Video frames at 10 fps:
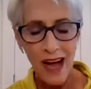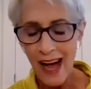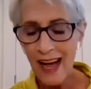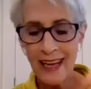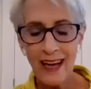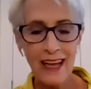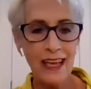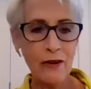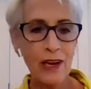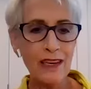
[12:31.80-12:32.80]
I,
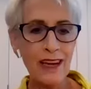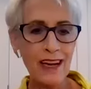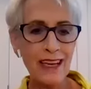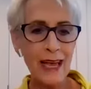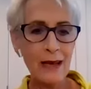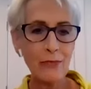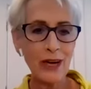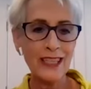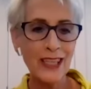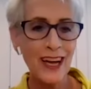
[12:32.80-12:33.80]
here in
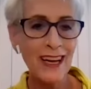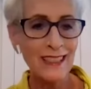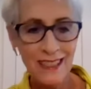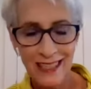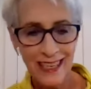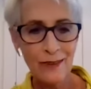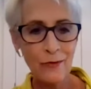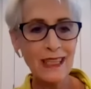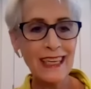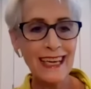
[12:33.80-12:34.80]
Cambridge, didn't
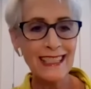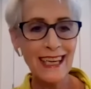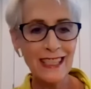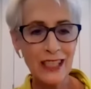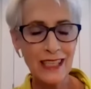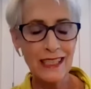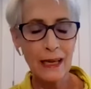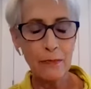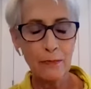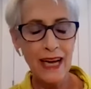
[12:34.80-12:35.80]
really get touched
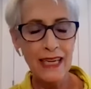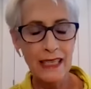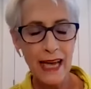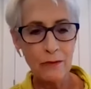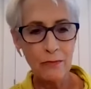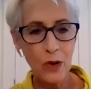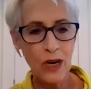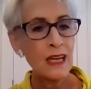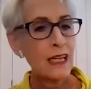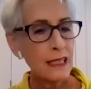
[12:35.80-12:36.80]
except by a
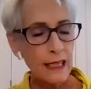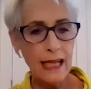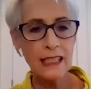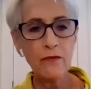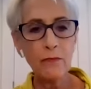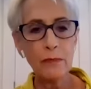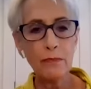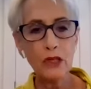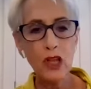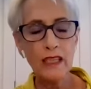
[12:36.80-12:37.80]
downpour. Lots of
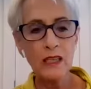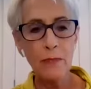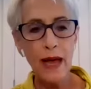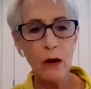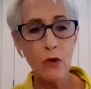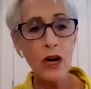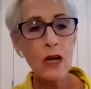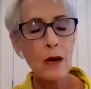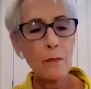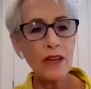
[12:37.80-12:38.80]
people lost
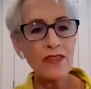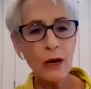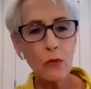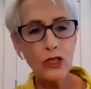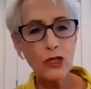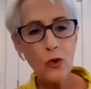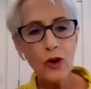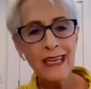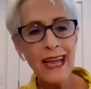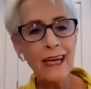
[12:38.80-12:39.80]
power, but there were
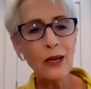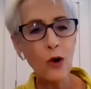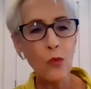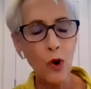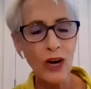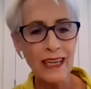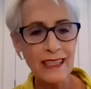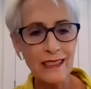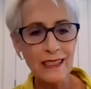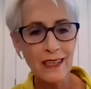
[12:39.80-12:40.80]
tornado
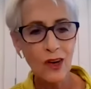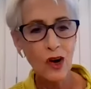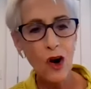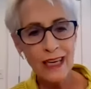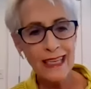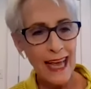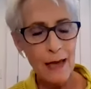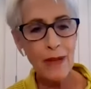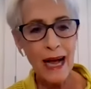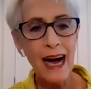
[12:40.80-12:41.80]
warnings on
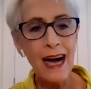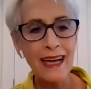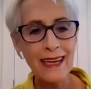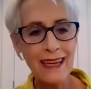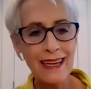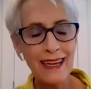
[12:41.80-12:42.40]
Cape Cod.